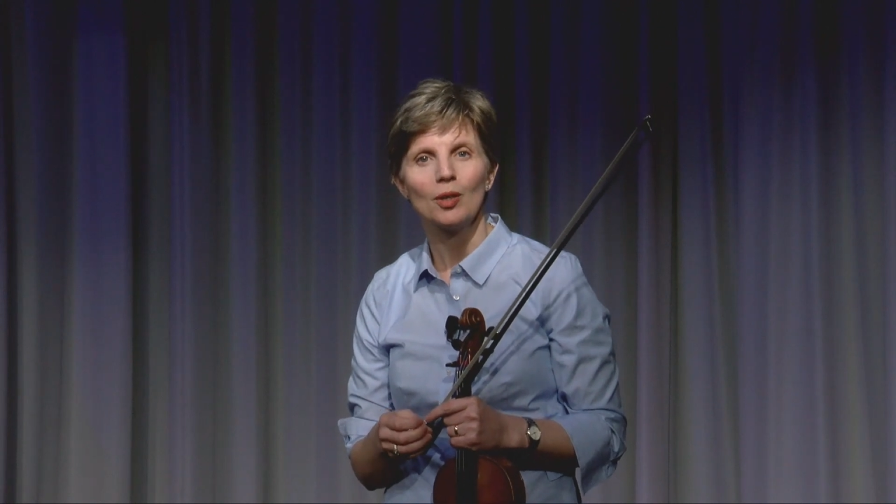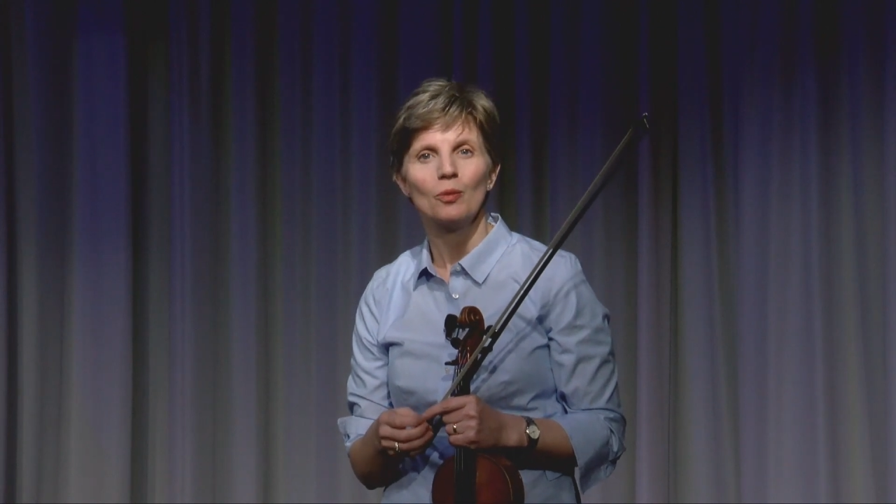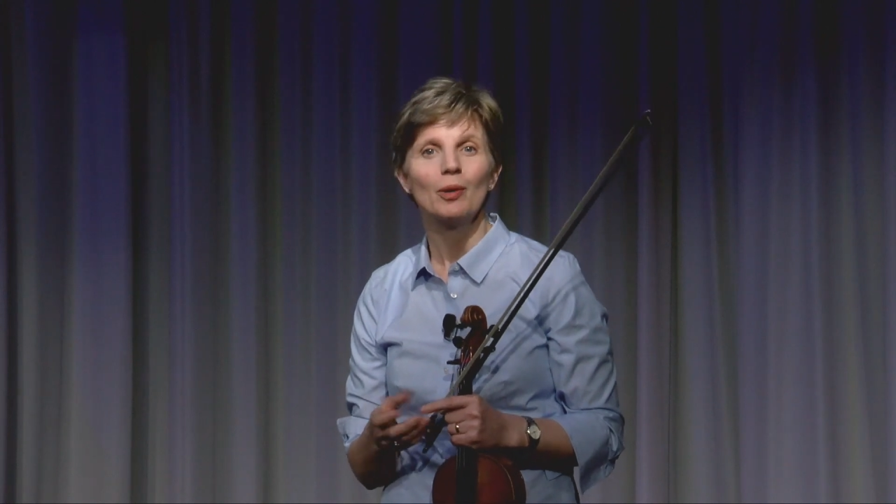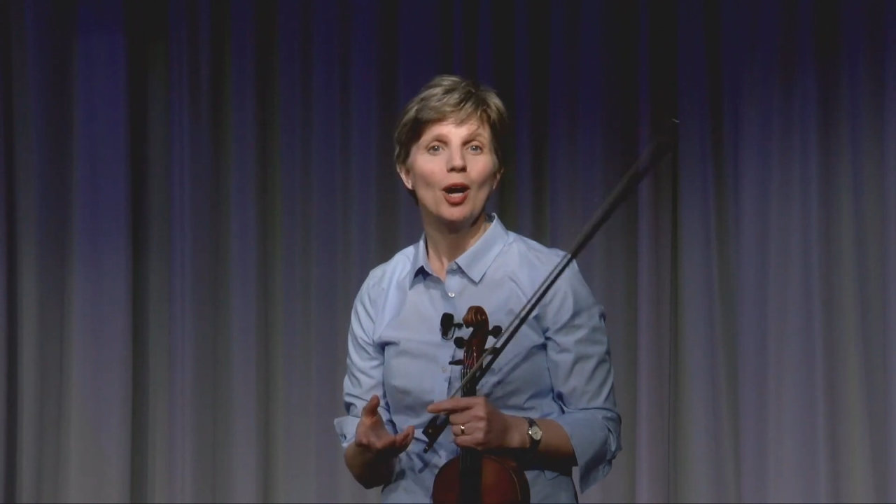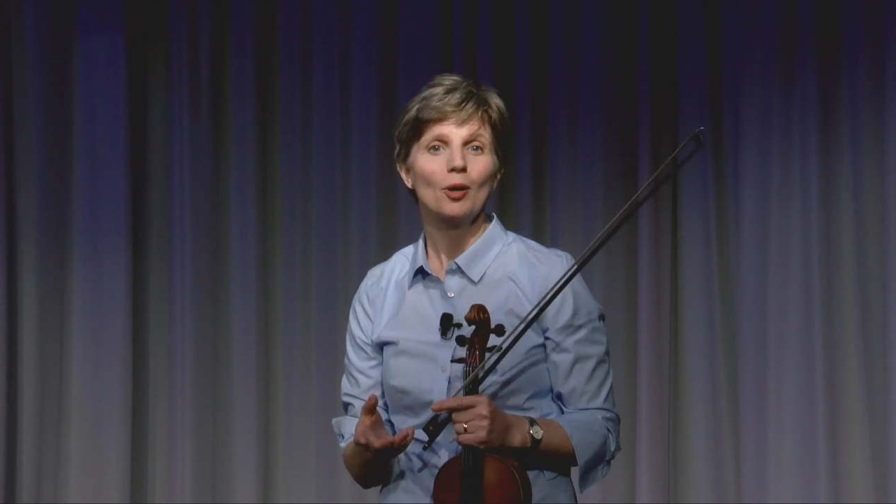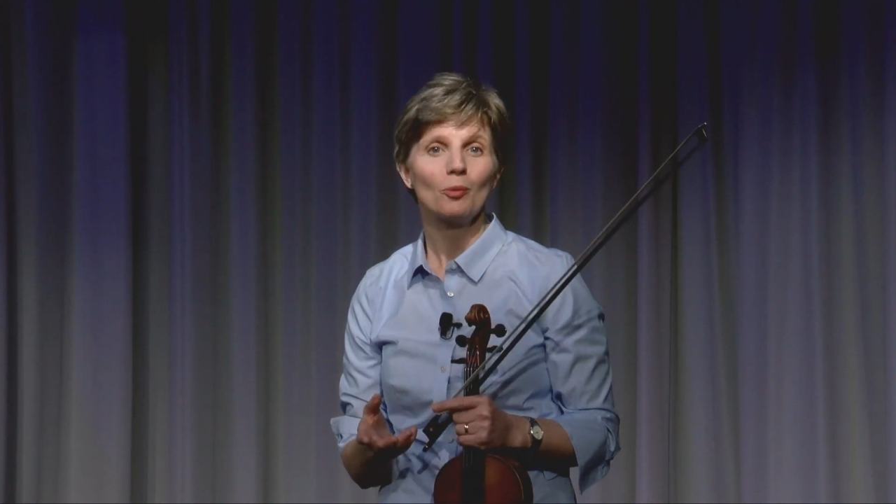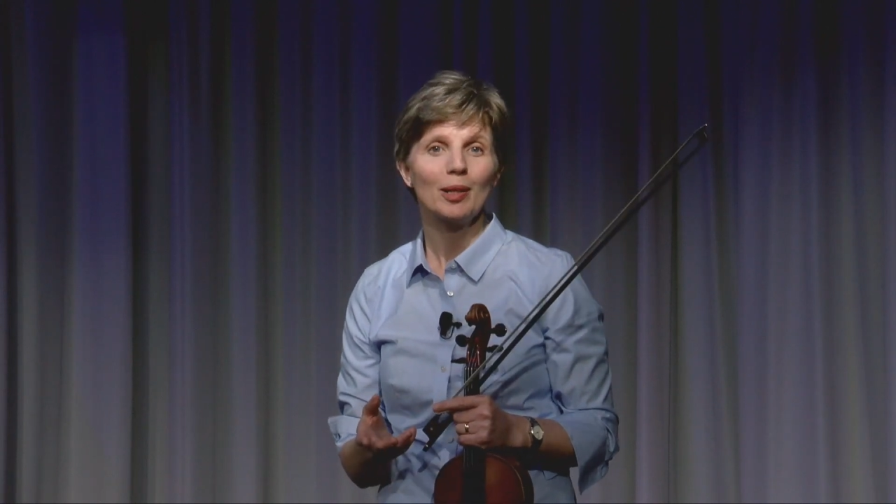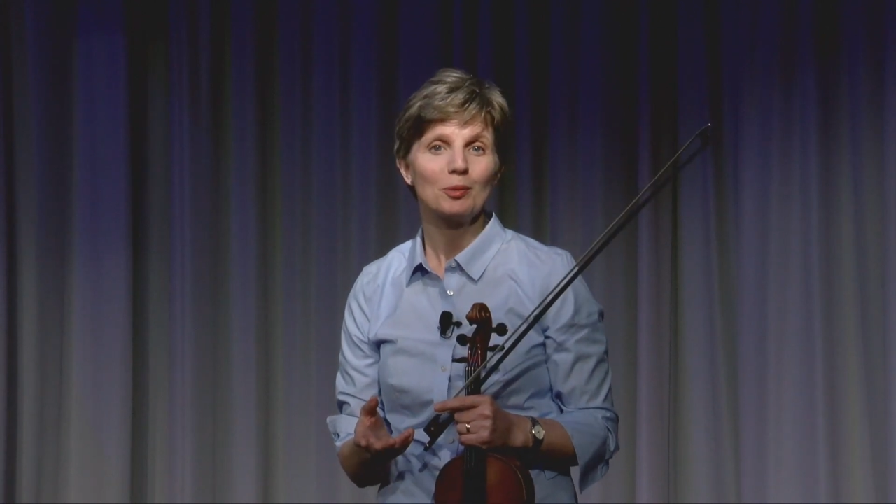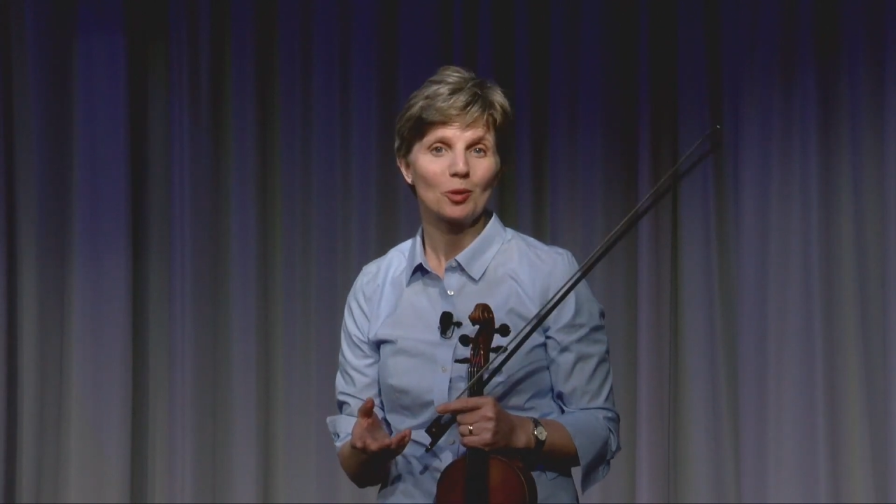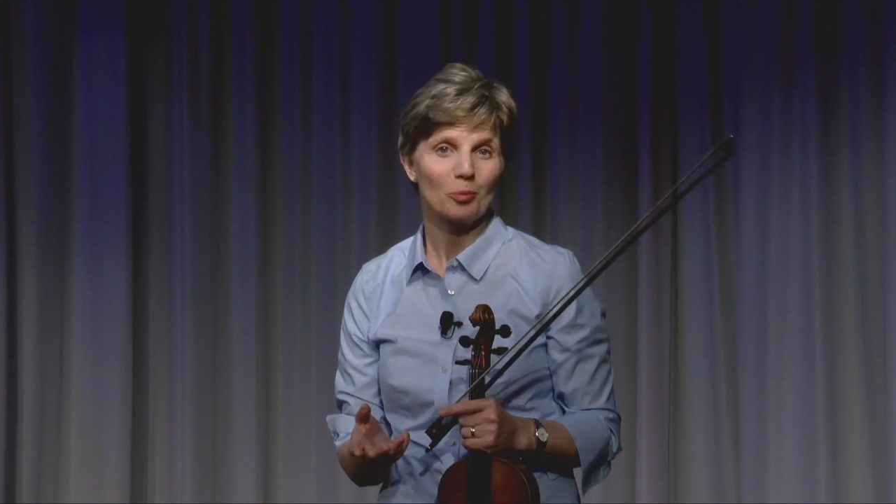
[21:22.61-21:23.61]
We aren't
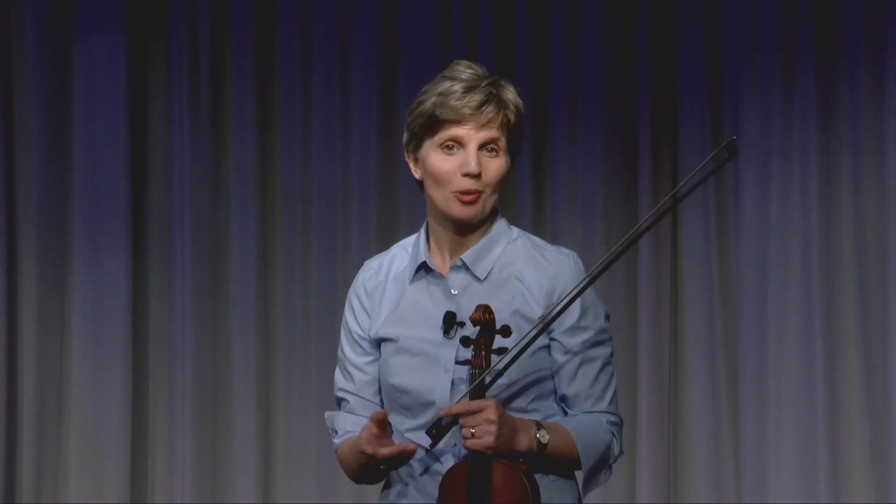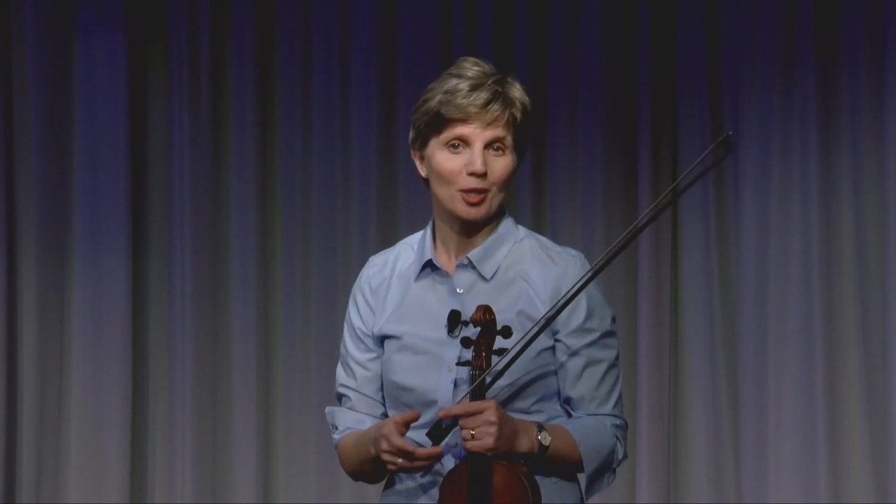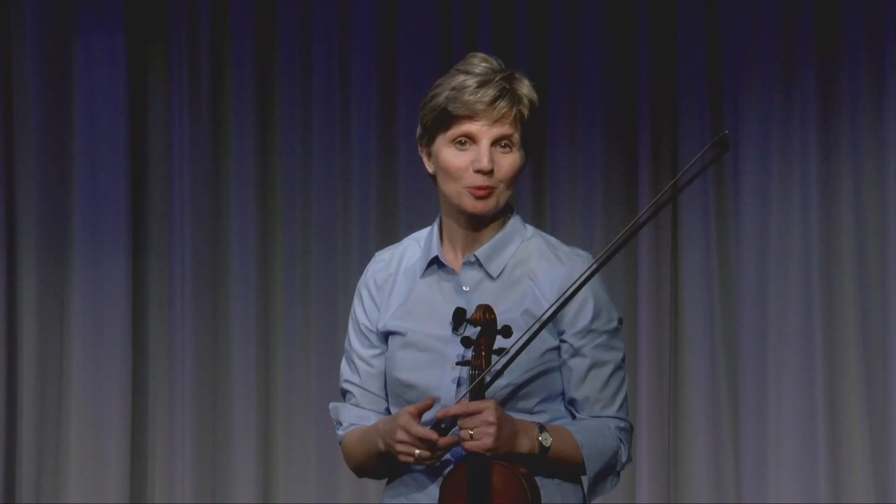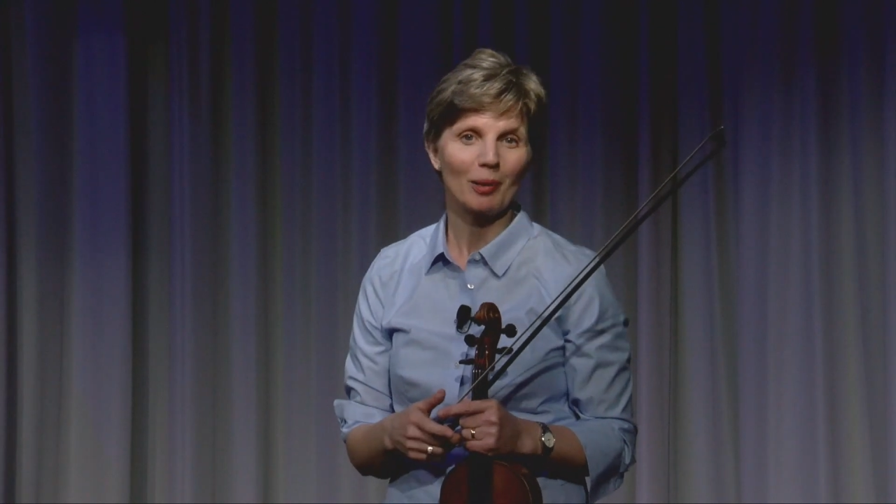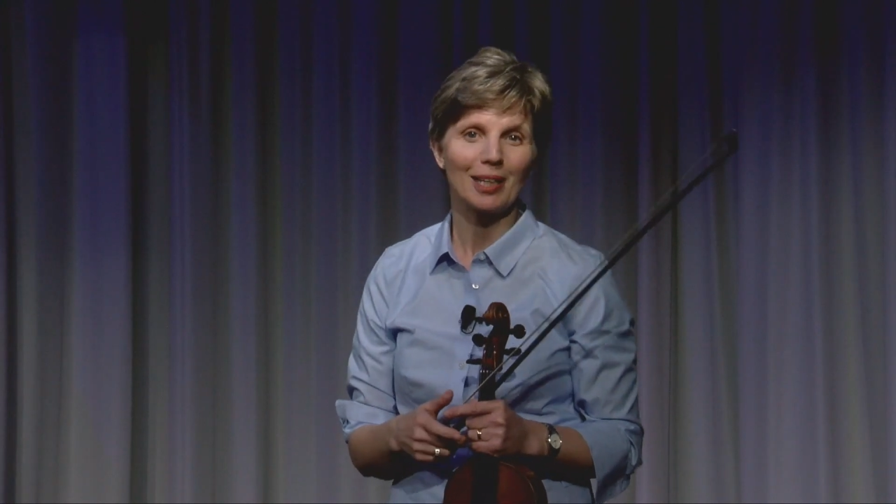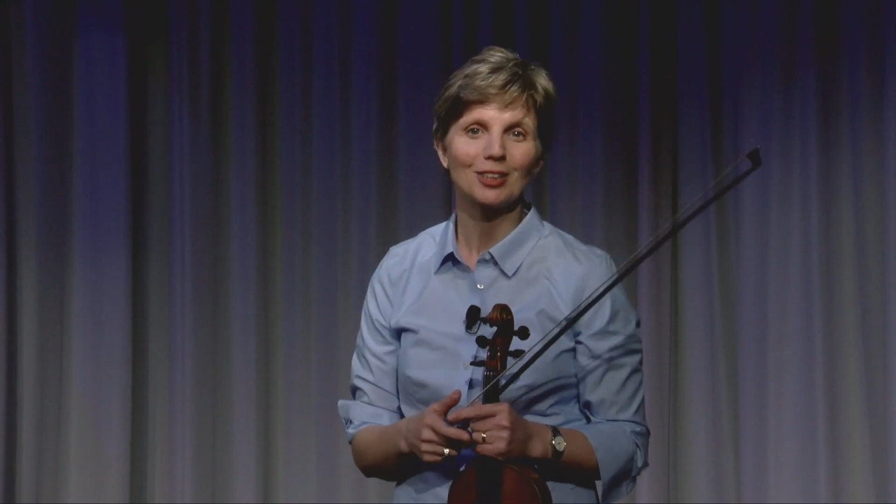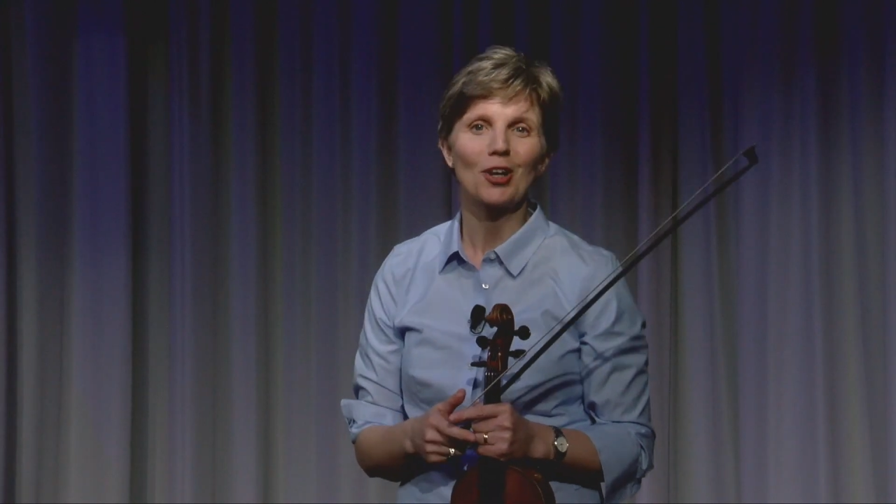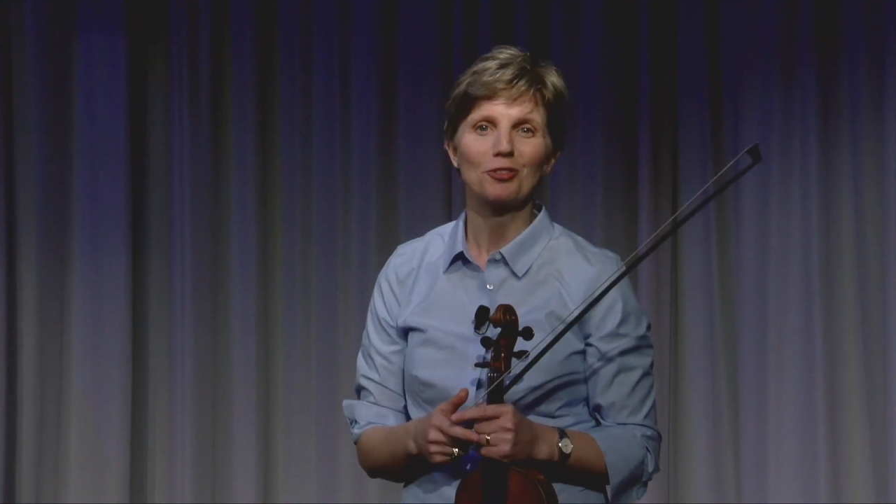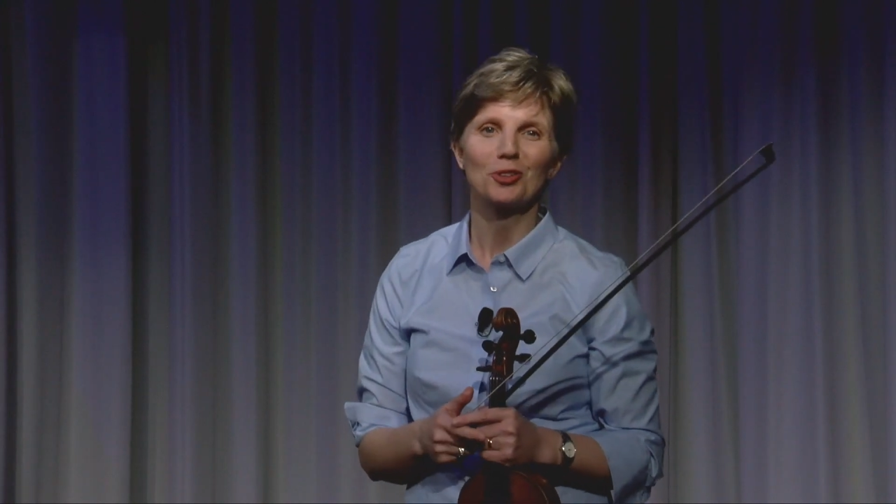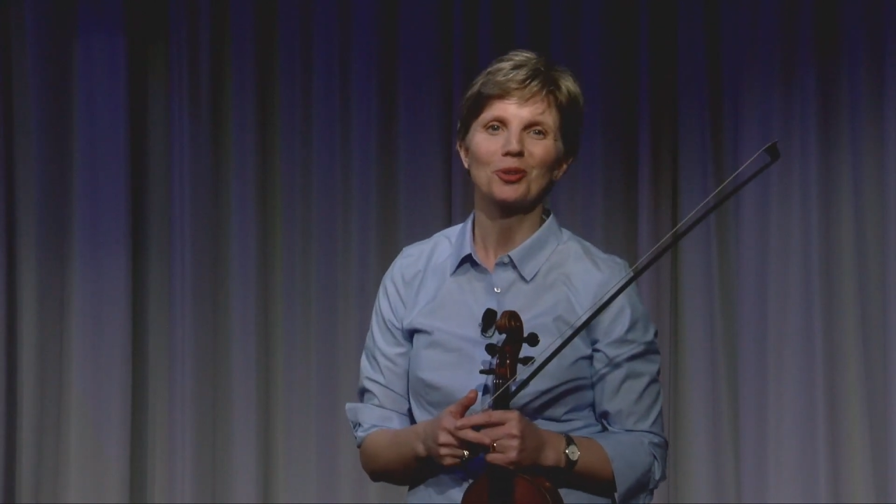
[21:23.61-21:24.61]
wind or brass players
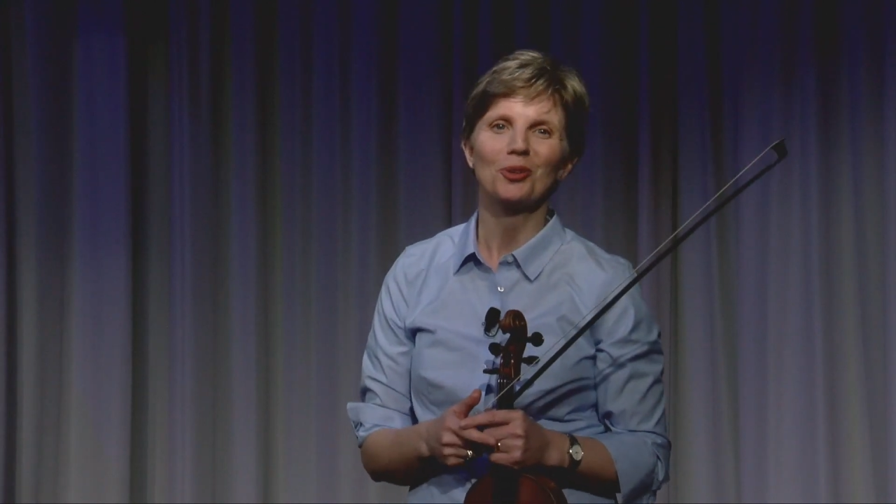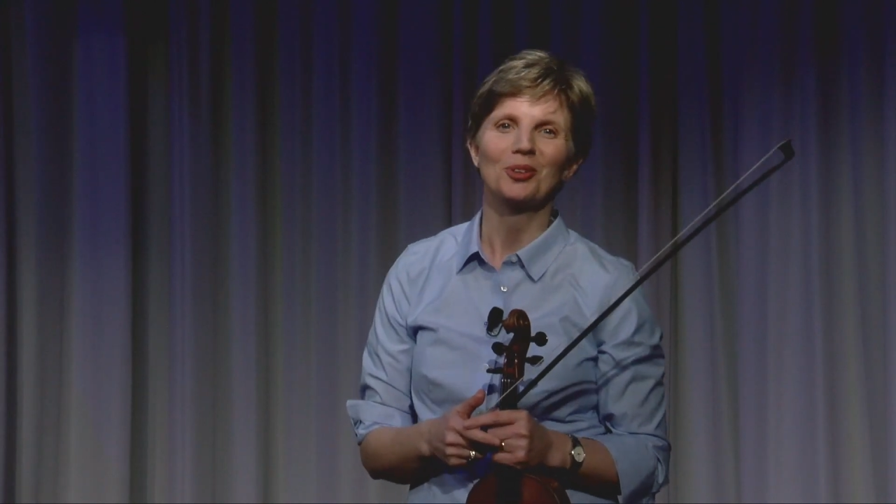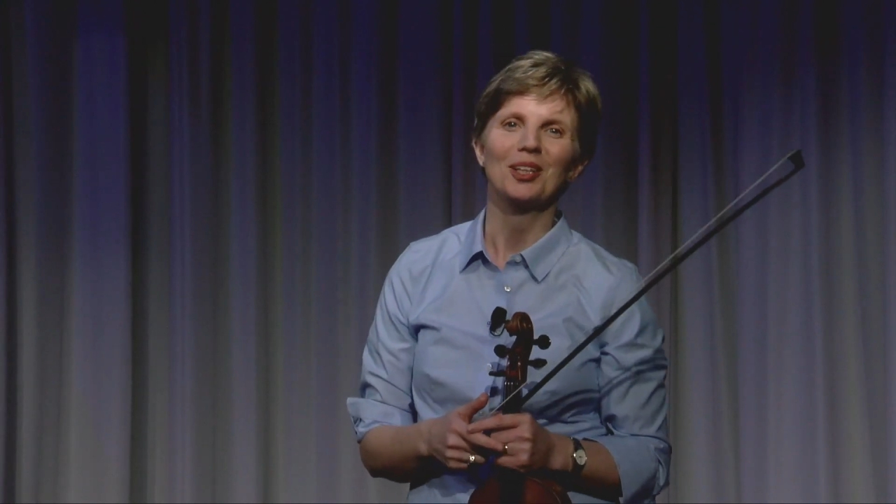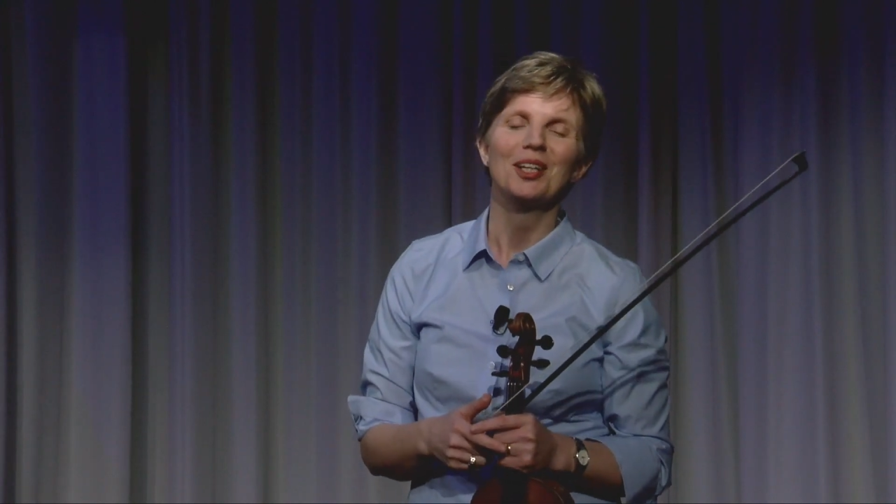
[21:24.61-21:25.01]
after all.